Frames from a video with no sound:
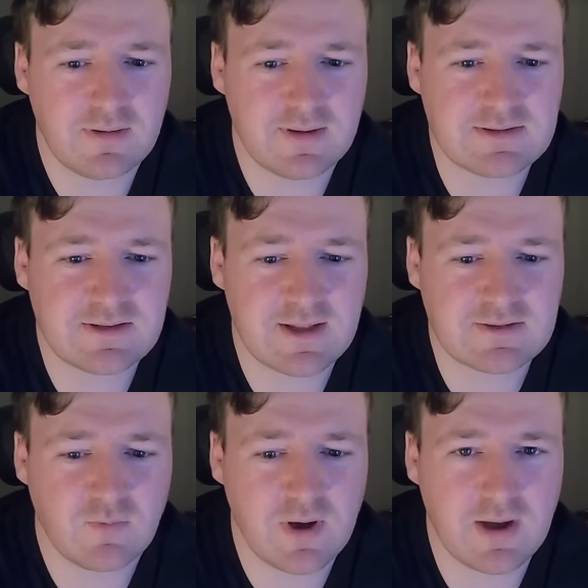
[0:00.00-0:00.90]

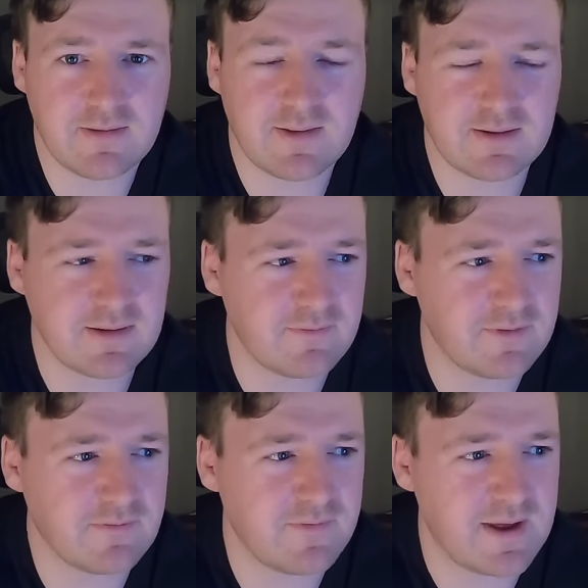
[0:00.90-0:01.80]
That's wild. Like the
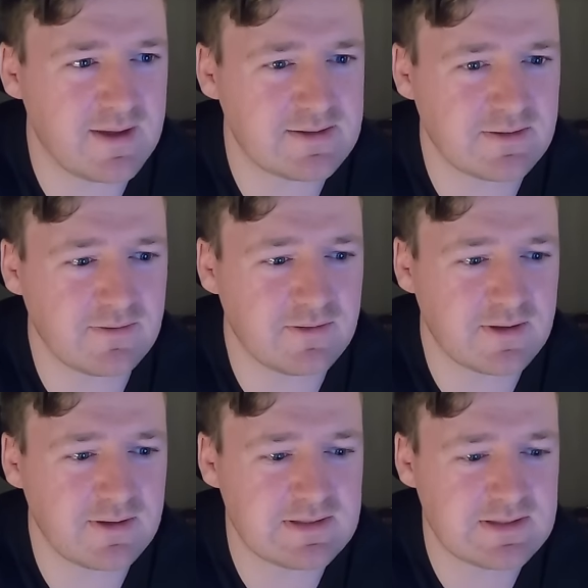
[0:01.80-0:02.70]
fans
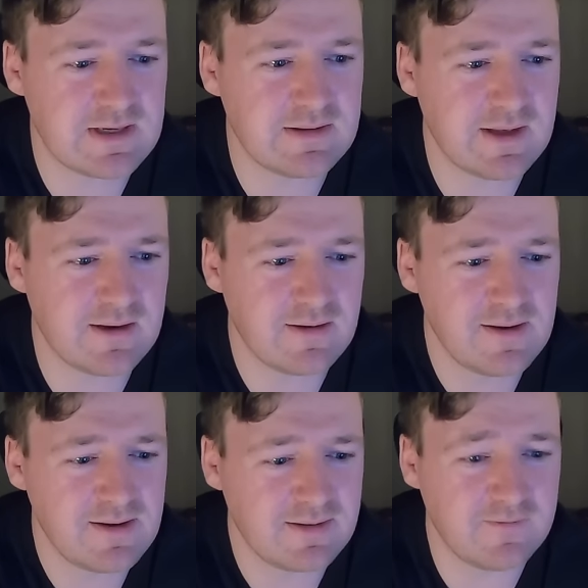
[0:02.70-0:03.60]
look insane there.
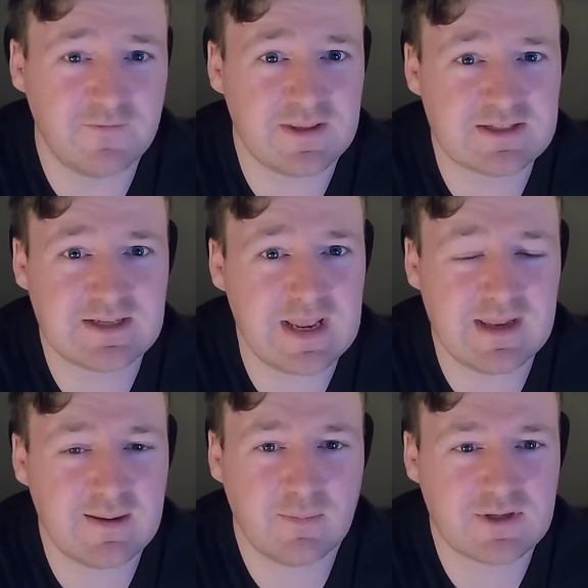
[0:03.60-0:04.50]
The
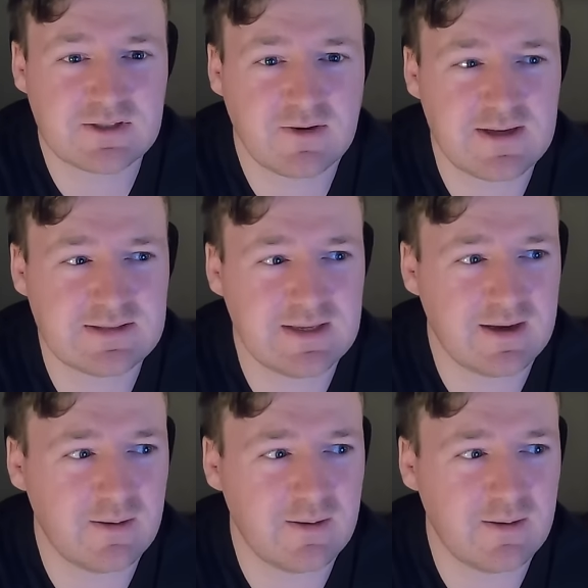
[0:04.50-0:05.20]
stadium looks crazy.